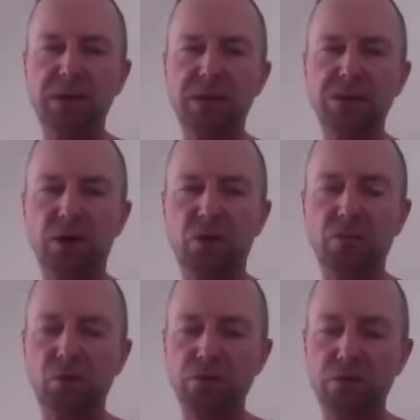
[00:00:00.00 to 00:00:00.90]
many
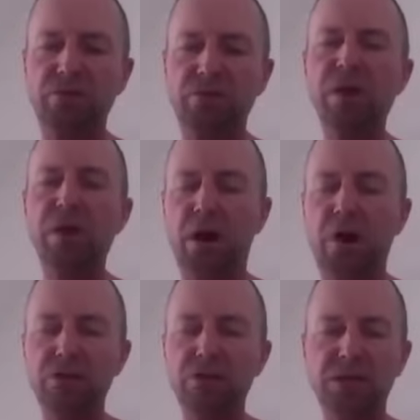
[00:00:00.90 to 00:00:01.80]
examples of
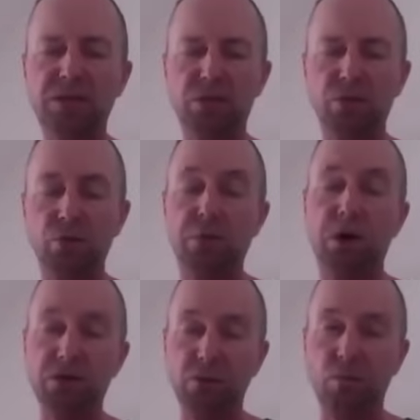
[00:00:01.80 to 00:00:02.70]
artists who
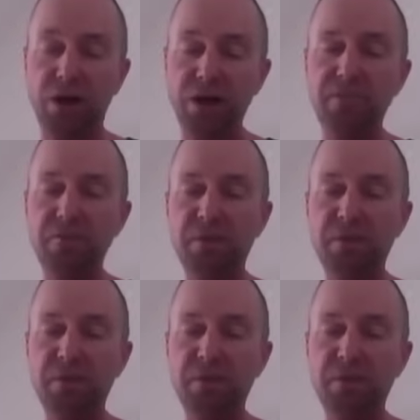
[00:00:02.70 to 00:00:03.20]
pass away